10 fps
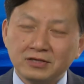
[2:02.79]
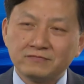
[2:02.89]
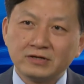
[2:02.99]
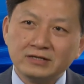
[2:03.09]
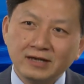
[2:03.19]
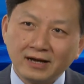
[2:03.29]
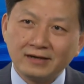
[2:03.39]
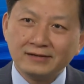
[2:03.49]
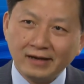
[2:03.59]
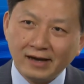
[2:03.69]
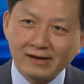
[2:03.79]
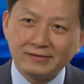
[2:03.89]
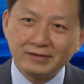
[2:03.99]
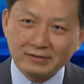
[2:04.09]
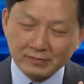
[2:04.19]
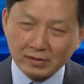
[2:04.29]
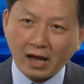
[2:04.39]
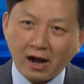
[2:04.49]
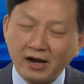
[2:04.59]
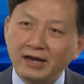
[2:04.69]
different uh, uh,
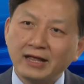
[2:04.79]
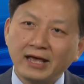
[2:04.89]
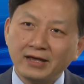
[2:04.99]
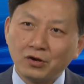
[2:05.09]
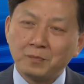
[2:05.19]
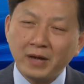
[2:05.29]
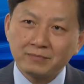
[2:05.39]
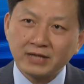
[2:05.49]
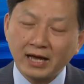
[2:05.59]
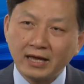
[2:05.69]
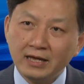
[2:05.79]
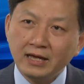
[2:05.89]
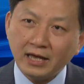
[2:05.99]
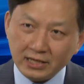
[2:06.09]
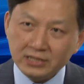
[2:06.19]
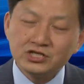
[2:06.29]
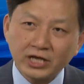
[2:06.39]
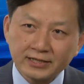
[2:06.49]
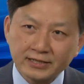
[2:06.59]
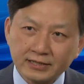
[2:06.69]
RNA or peptide and
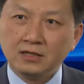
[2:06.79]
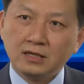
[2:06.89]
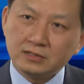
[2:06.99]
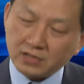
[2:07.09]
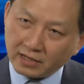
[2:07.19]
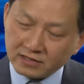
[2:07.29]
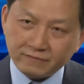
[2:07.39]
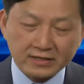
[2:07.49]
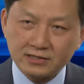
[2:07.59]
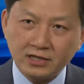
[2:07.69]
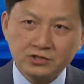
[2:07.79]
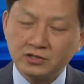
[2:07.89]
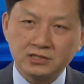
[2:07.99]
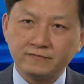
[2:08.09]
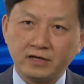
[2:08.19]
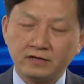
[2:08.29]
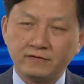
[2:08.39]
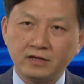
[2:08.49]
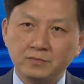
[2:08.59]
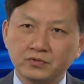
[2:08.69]
inject it. So I think vaccination is very,
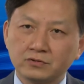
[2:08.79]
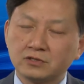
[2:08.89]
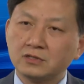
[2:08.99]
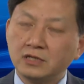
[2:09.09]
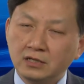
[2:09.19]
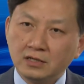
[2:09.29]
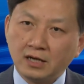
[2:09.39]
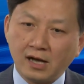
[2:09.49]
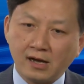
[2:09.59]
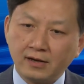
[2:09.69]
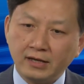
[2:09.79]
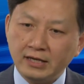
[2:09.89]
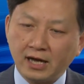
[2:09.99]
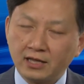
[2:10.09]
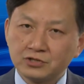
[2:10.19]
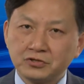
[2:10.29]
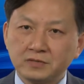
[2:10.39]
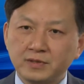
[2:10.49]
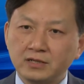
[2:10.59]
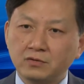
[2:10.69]
very important. Uh, the other
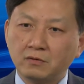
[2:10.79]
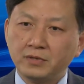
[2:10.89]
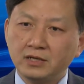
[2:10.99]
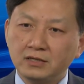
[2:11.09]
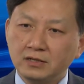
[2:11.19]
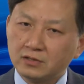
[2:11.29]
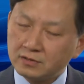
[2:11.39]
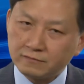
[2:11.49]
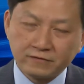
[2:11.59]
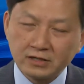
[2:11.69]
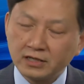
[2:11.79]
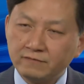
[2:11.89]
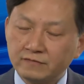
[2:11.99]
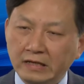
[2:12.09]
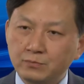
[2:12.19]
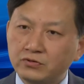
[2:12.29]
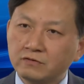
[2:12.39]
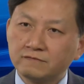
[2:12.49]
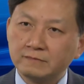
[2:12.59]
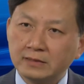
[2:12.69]
treatment will be, you know, further Im
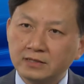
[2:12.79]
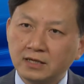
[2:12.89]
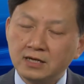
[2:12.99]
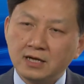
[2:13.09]
improvement